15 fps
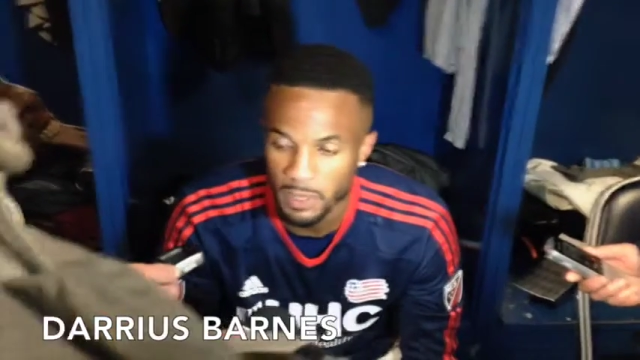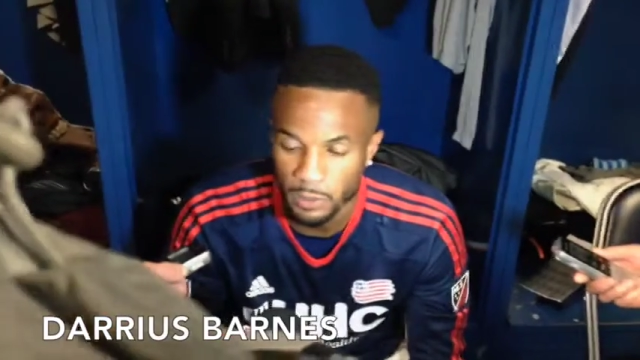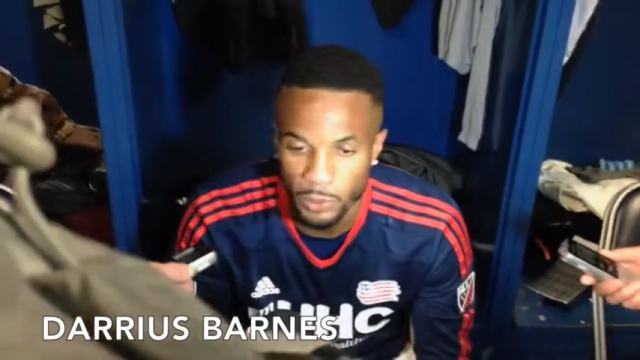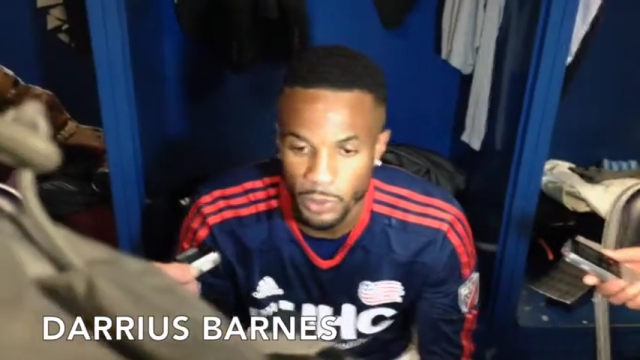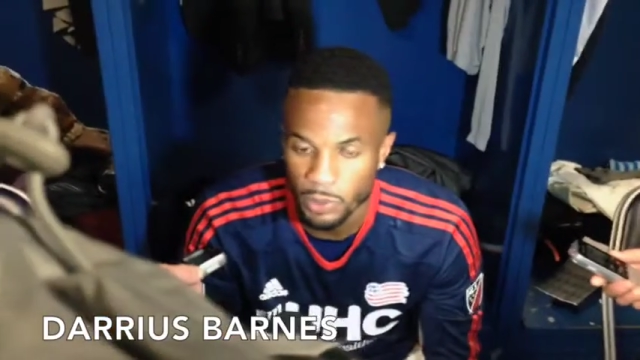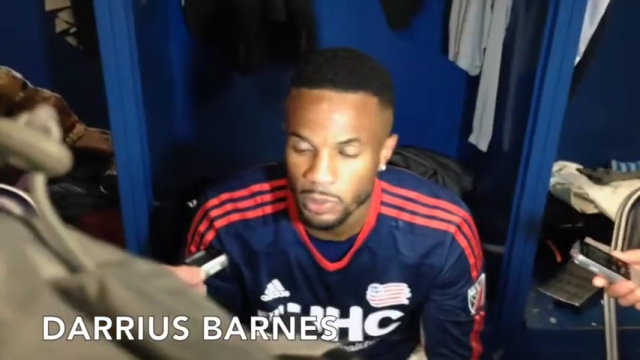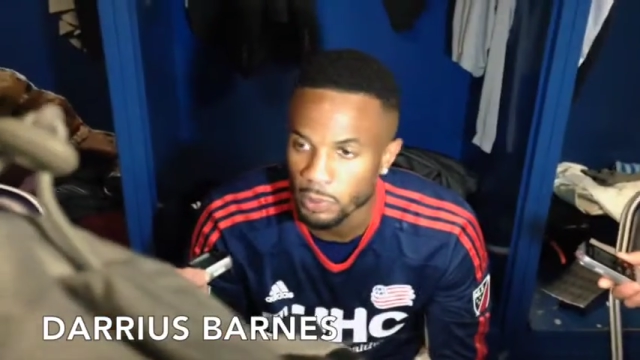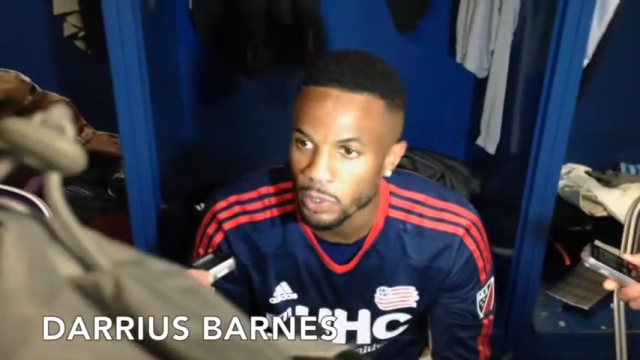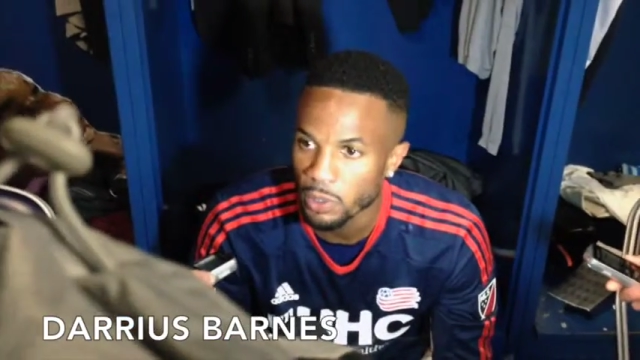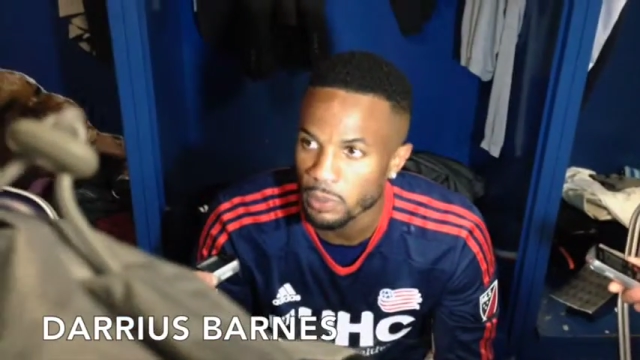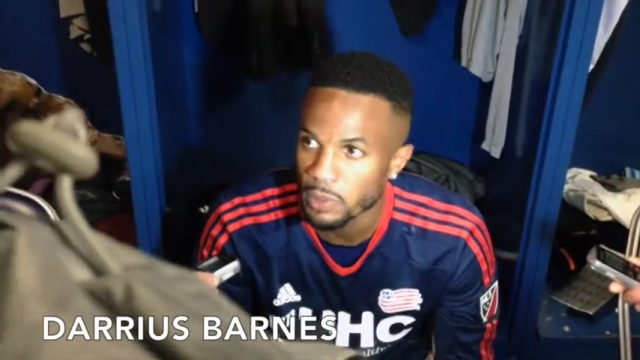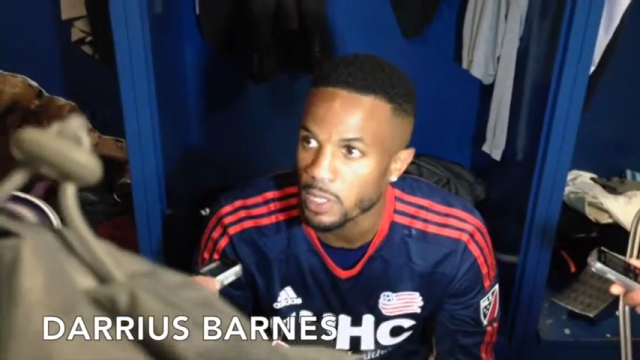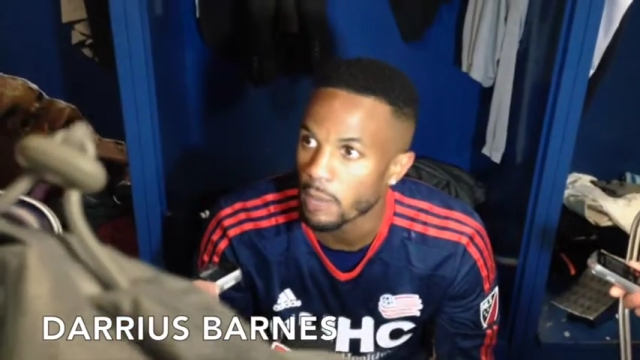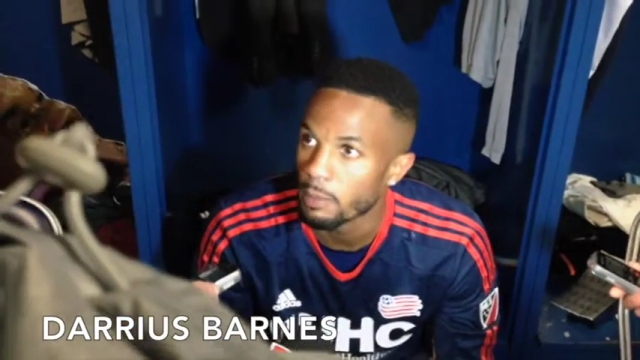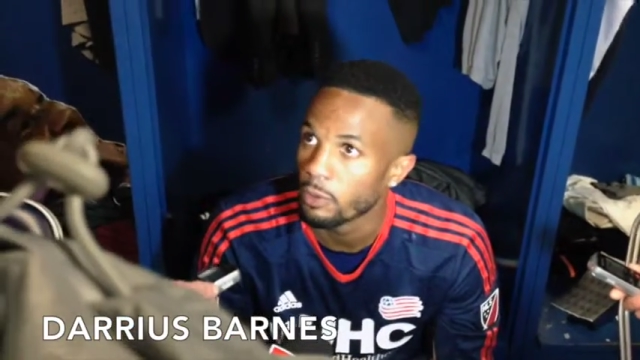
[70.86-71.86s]
We knew it
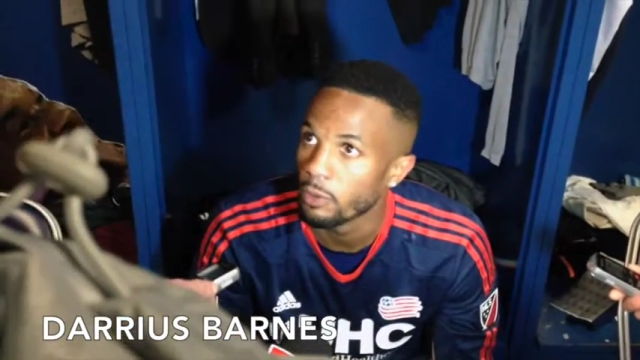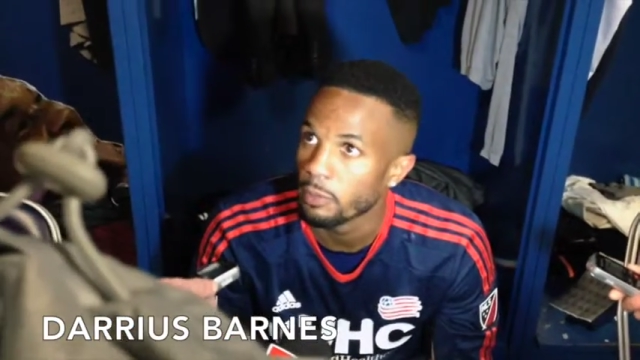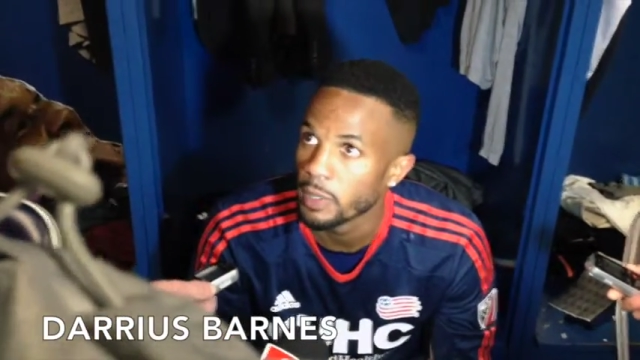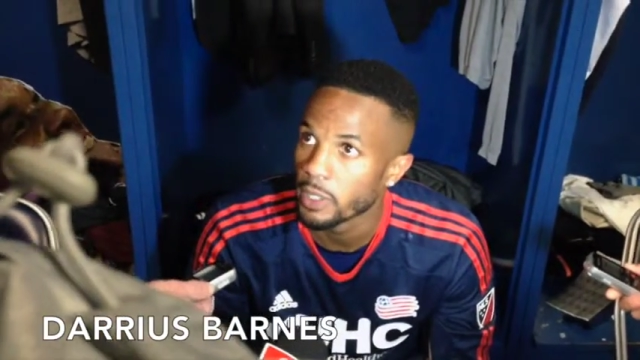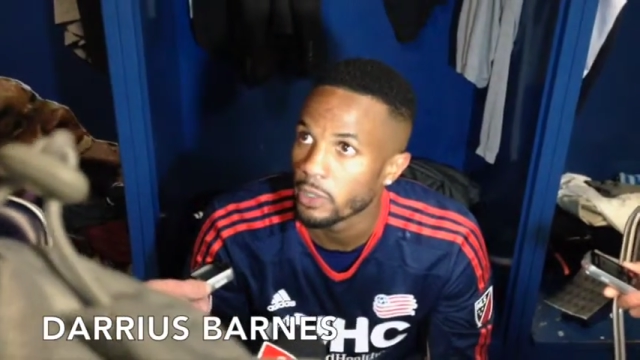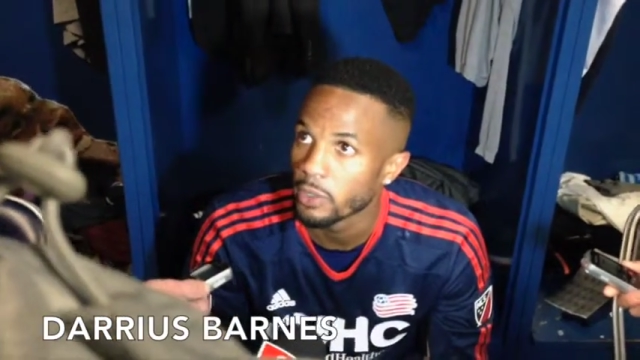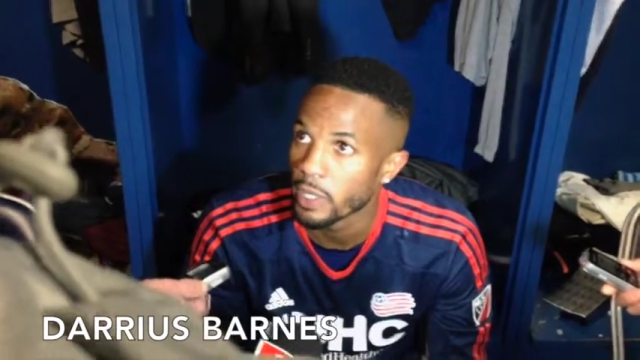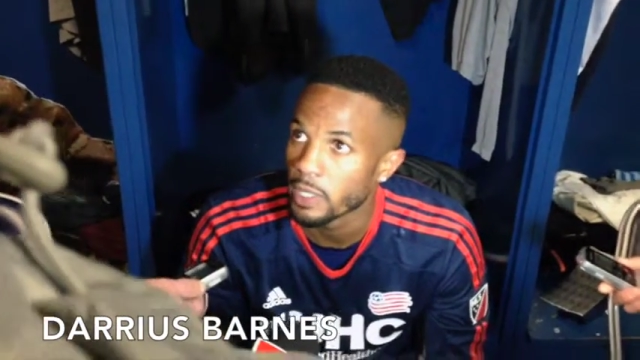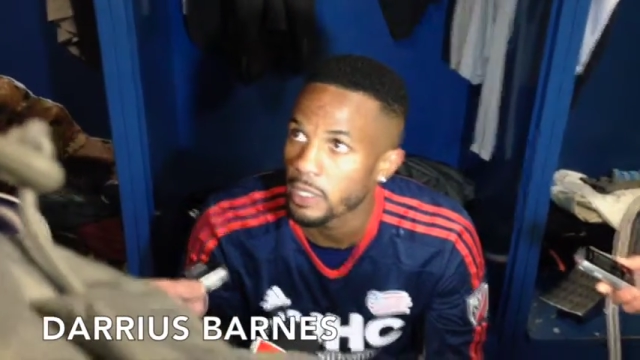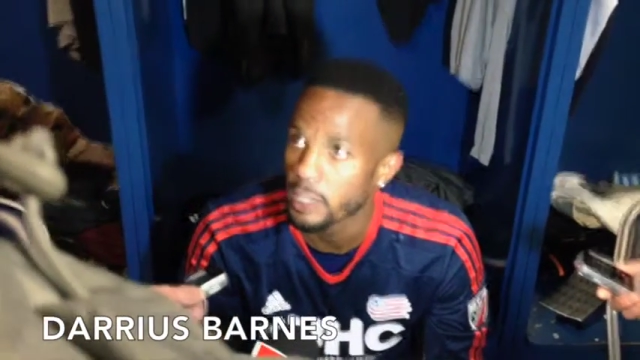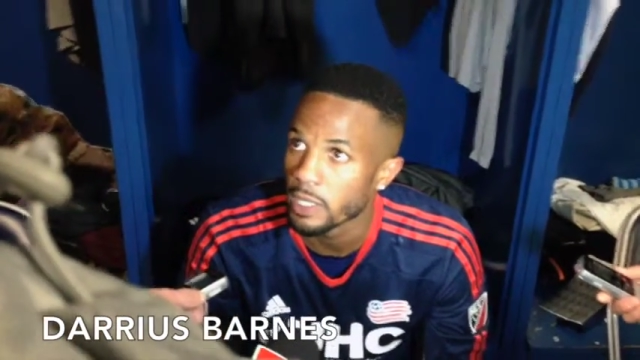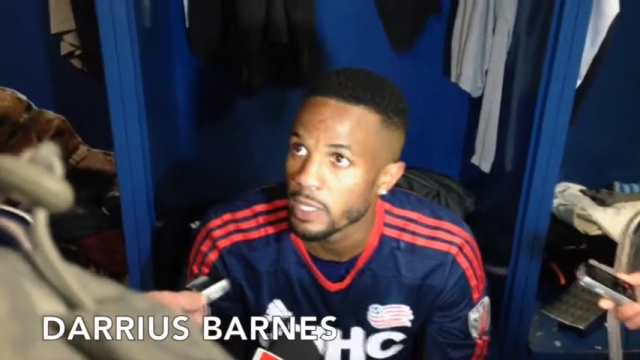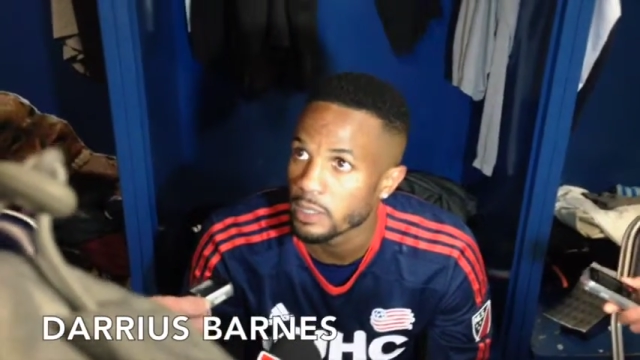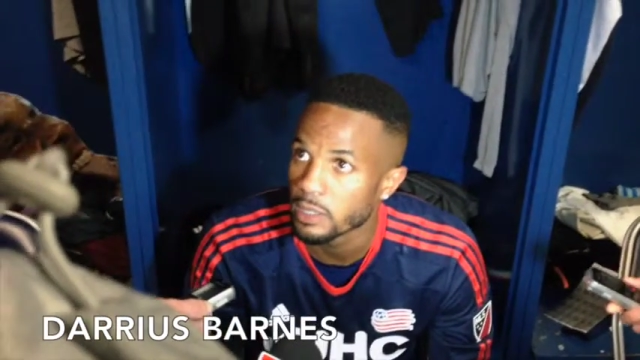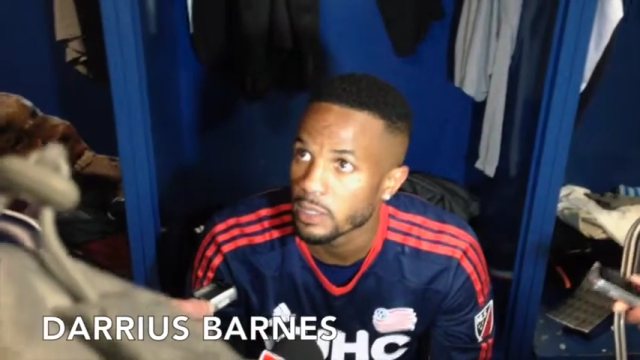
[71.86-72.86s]
was coming. We've been creating
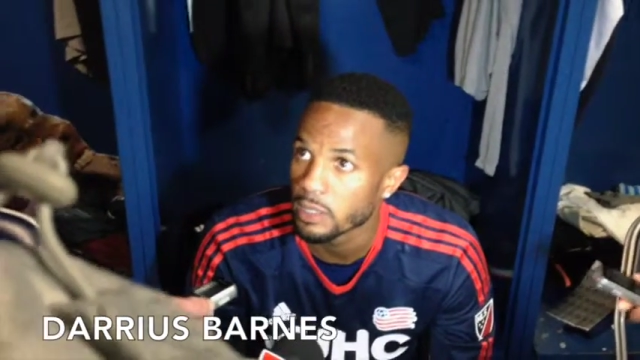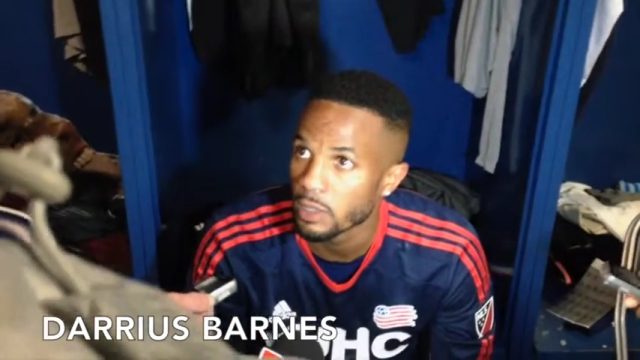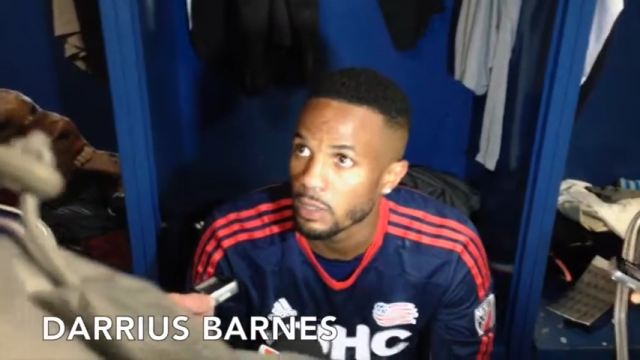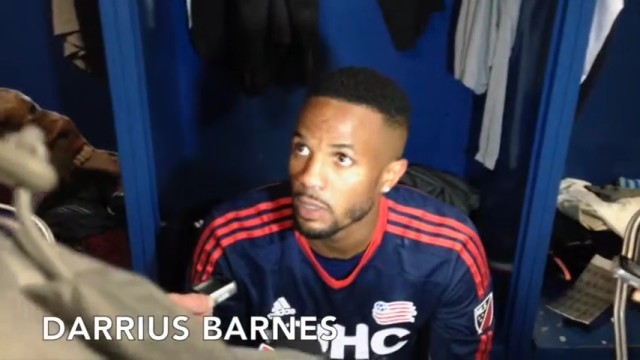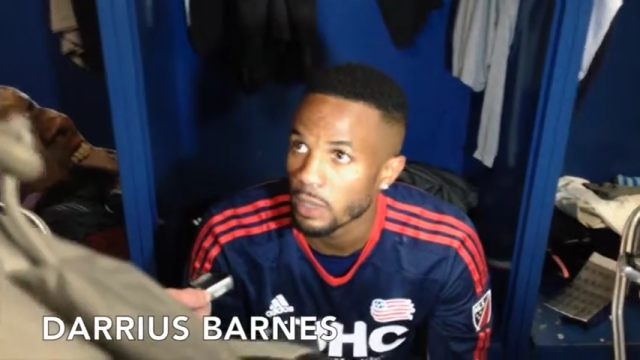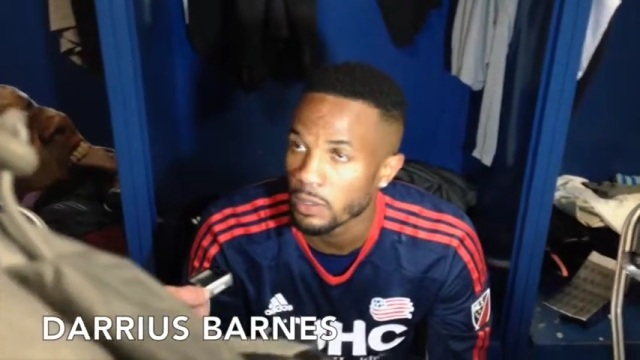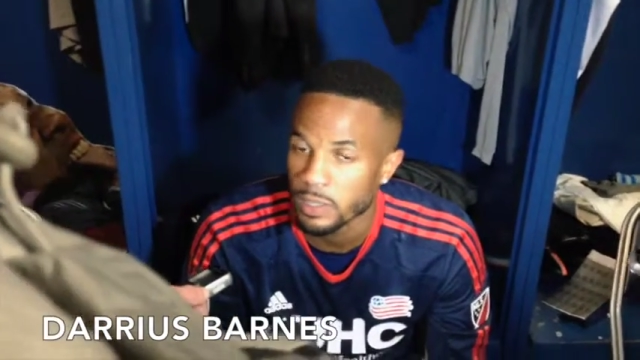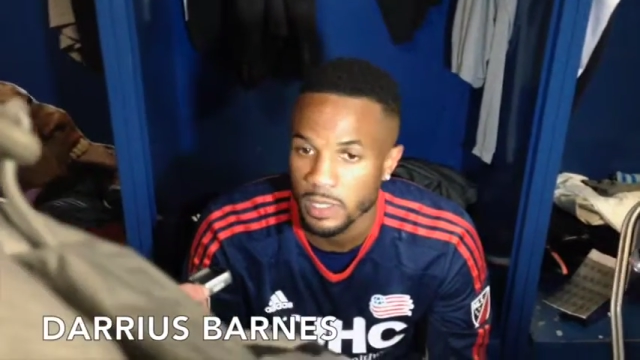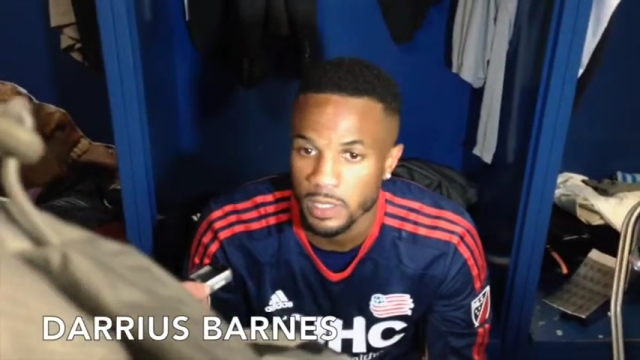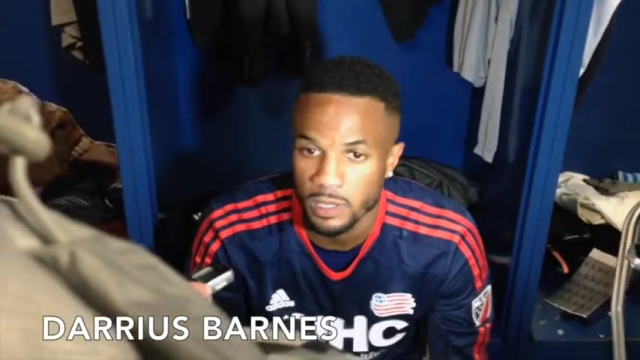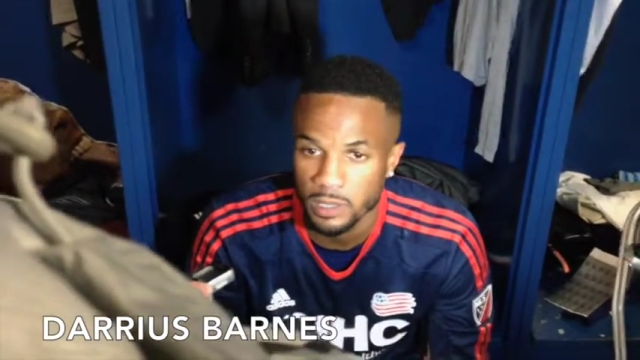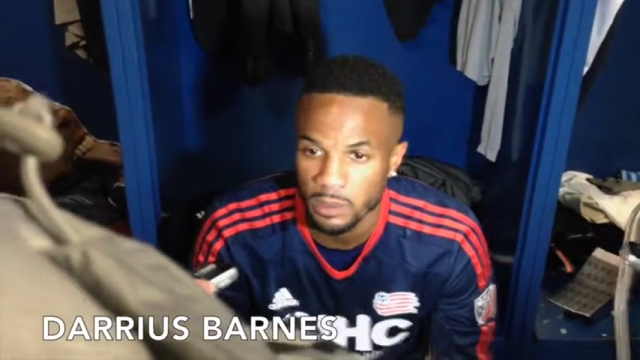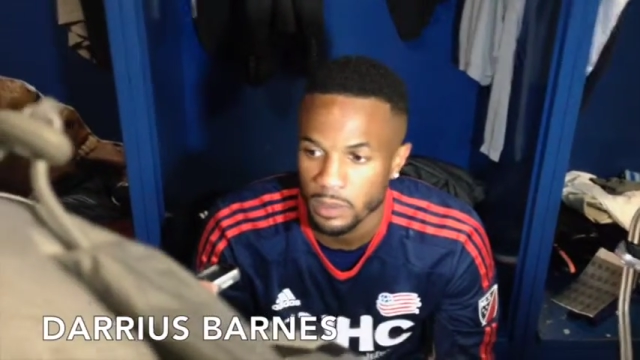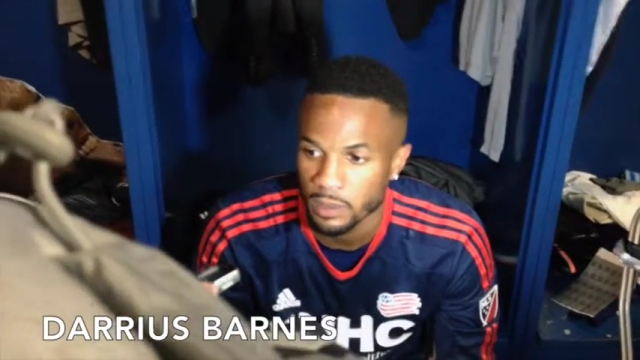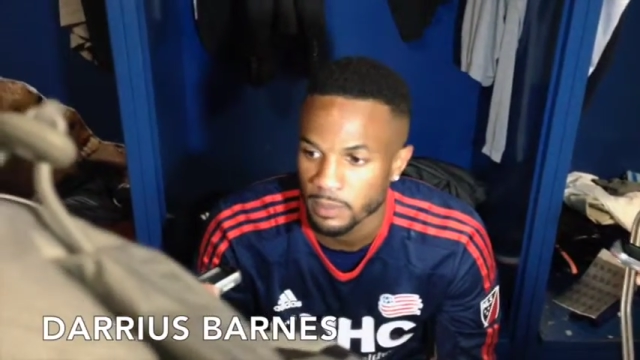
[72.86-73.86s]
chances all
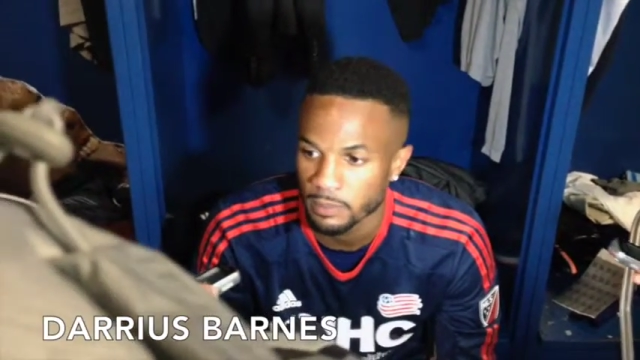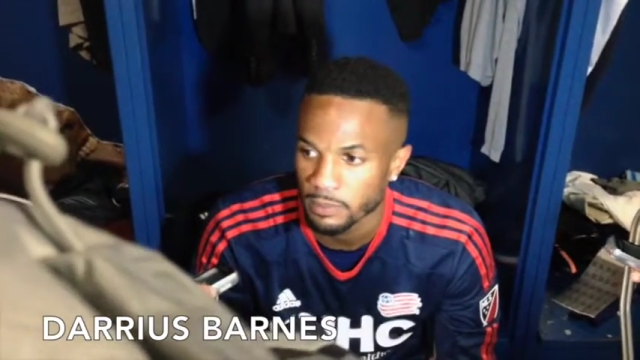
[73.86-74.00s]
season.